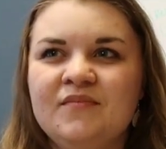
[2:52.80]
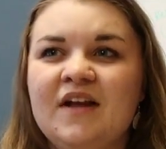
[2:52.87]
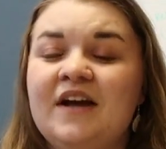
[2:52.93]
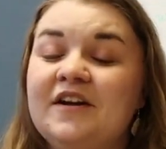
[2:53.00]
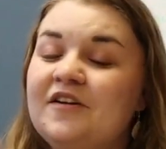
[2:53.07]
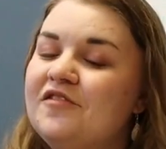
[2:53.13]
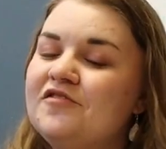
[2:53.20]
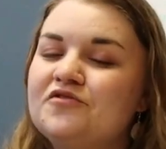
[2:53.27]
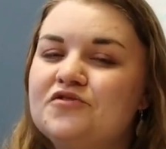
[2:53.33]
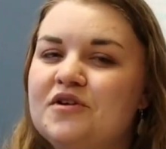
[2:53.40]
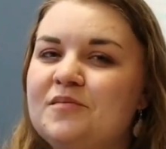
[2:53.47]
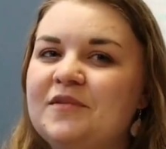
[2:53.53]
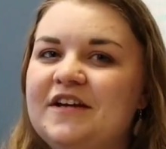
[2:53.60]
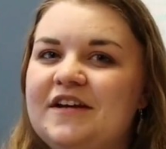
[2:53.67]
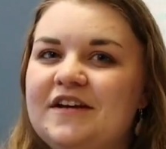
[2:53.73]
an
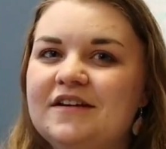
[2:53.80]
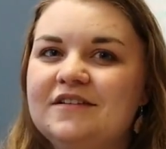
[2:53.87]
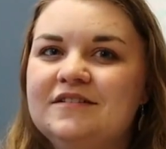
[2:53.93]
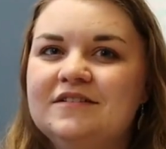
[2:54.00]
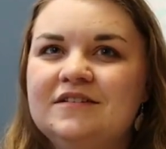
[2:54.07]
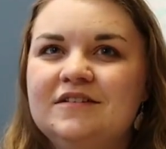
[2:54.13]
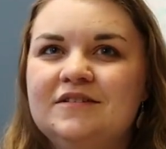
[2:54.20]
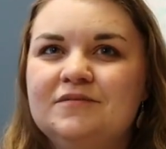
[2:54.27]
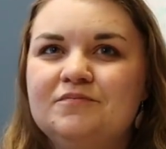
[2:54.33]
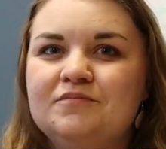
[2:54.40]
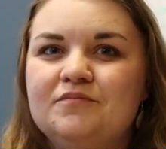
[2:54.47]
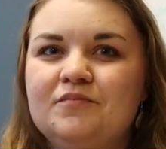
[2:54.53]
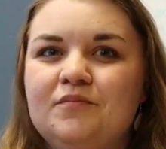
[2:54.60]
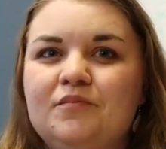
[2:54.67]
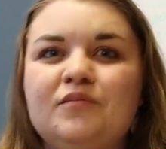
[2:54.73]
extremely
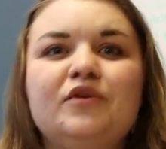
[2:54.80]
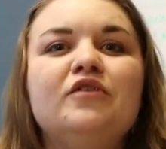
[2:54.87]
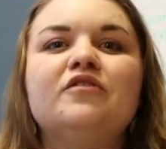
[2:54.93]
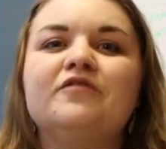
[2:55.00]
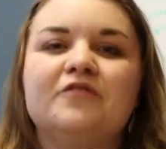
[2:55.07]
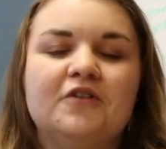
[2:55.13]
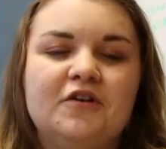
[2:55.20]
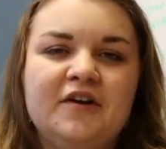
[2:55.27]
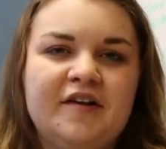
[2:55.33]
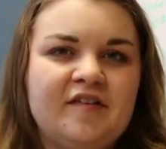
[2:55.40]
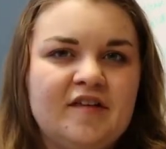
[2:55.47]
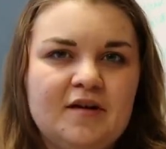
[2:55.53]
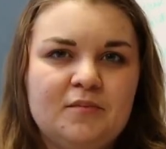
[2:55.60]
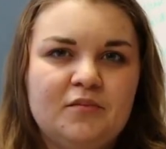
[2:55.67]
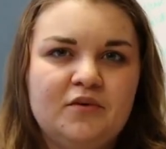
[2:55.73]
beautiful
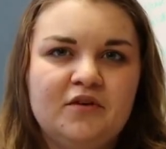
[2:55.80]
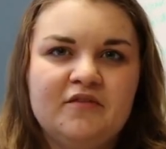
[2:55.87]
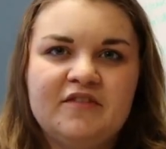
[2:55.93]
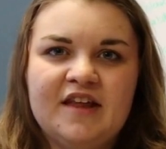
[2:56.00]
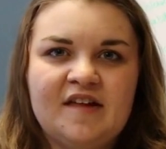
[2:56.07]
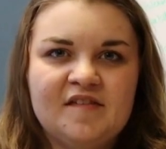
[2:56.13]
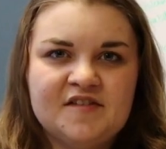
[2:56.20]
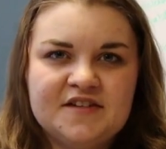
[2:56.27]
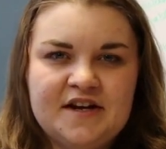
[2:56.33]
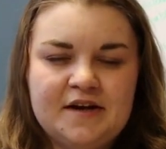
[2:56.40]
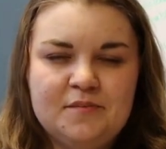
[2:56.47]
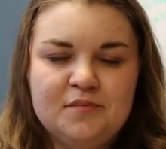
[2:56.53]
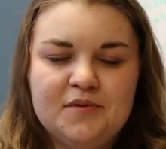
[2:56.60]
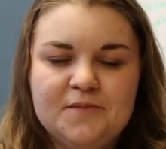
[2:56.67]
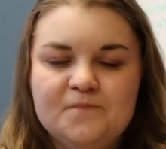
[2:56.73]
example of that
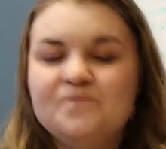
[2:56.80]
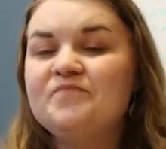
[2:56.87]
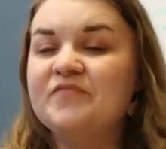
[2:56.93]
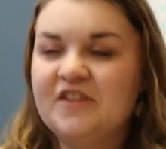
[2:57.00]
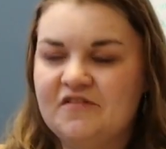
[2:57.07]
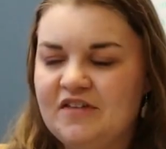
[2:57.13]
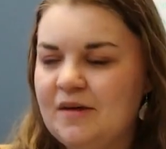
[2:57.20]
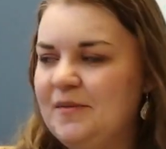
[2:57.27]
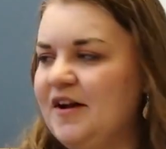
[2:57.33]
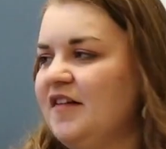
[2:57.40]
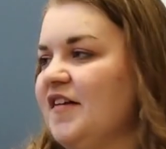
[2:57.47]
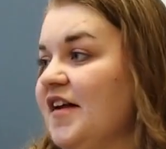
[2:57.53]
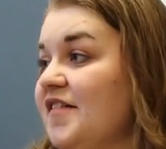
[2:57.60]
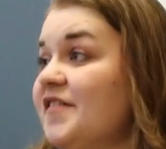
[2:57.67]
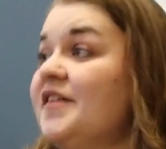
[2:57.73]
stamp, if that makes
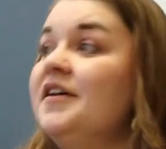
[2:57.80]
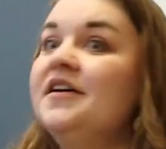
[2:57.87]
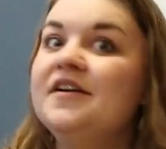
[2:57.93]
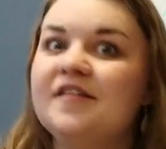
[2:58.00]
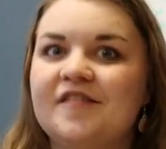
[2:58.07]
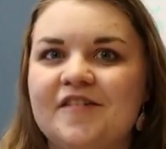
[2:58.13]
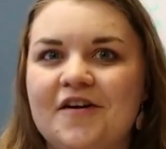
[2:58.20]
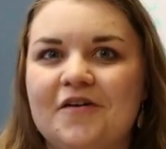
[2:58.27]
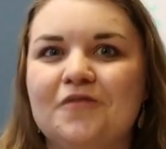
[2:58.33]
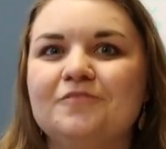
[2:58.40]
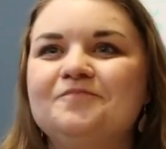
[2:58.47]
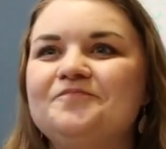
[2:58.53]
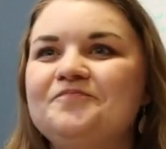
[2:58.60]
sense. So